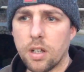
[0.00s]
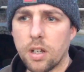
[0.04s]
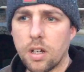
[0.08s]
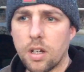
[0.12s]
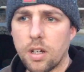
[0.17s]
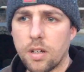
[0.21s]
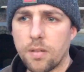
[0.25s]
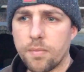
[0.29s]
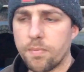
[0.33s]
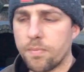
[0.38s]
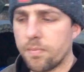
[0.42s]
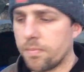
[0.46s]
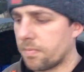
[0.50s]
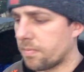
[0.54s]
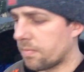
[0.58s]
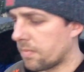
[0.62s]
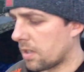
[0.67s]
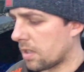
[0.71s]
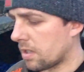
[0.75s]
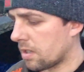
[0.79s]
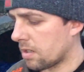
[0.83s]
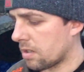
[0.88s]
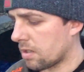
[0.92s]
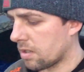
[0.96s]
You
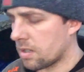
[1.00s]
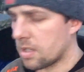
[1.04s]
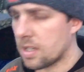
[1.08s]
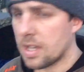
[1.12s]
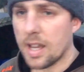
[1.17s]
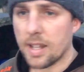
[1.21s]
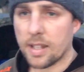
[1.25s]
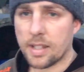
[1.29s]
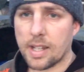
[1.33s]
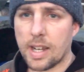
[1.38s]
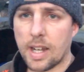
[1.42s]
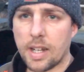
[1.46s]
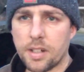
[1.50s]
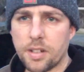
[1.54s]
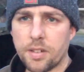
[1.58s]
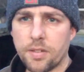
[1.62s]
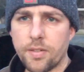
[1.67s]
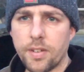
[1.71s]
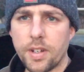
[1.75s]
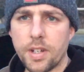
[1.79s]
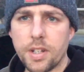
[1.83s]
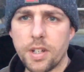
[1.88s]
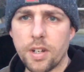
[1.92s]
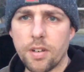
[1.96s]
get to catch a
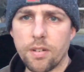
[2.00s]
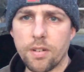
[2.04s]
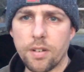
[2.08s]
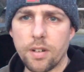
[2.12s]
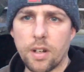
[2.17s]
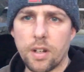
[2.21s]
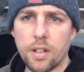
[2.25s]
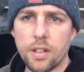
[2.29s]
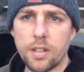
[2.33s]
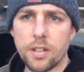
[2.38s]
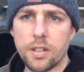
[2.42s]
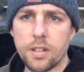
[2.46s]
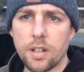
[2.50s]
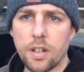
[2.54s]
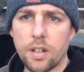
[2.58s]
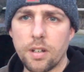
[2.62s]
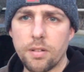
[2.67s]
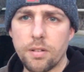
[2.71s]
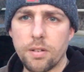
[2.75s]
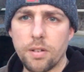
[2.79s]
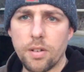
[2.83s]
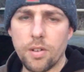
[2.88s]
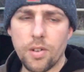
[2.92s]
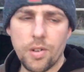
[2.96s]
fish here at night,
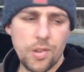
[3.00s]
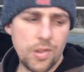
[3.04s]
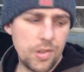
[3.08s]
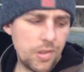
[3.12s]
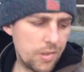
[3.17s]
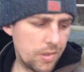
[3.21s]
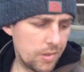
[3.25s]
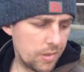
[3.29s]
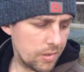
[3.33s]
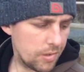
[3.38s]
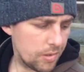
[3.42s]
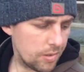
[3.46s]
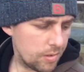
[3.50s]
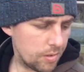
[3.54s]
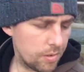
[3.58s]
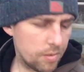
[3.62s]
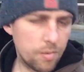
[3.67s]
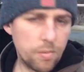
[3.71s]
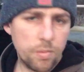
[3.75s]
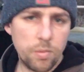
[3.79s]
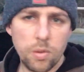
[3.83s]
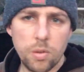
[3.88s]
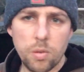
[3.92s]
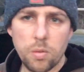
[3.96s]
so
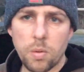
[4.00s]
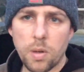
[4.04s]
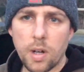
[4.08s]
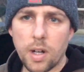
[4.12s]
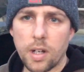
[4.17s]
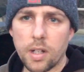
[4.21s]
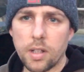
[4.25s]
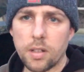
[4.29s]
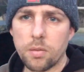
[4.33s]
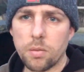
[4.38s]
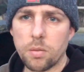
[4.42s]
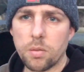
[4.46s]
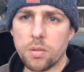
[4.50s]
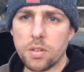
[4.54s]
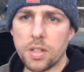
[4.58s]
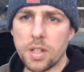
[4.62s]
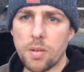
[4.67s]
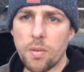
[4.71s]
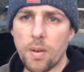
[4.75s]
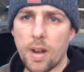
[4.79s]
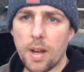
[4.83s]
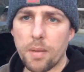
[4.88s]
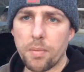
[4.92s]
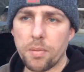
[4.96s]
we'll
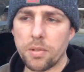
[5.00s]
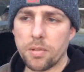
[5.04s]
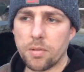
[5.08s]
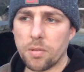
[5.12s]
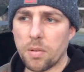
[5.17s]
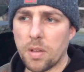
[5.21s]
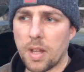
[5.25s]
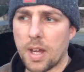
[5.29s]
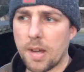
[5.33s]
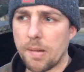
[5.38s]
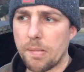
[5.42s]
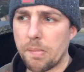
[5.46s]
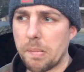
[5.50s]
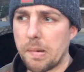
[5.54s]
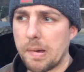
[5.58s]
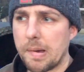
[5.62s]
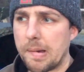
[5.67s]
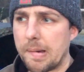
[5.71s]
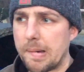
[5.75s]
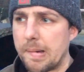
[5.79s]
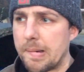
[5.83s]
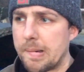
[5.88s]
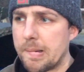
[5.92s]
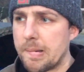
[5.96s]
see what happens with that,
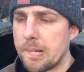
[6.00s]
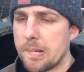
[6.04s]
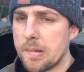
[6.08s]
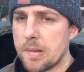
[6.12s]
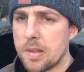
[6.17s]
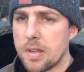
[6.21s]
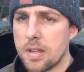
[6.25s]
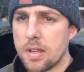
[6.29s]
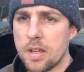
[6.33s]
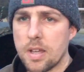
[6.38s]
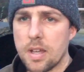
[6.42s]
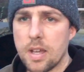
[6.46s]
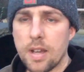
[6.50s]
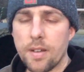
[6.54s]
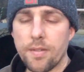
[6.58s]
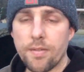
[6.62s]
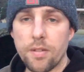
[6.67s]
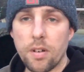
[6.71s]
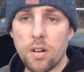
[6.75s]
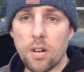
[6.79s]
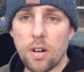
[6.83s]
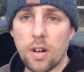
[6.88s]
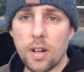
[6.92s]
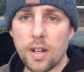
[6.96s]
but if
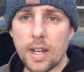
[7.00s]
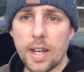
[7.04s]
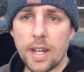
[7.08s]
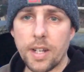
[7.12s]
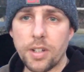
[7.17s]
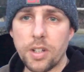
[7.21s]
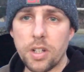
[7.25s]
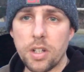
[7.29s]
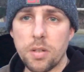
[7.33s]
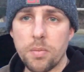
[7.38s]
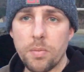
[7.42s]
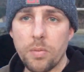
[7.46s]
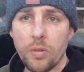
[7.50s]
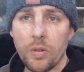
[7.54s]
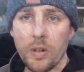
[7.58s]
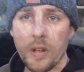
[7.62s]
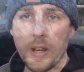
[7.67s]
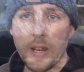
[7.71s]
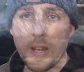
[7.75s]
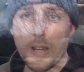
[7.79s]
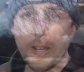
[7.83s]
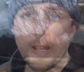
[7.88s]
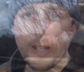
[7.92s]
not, I'll catch you in the morning.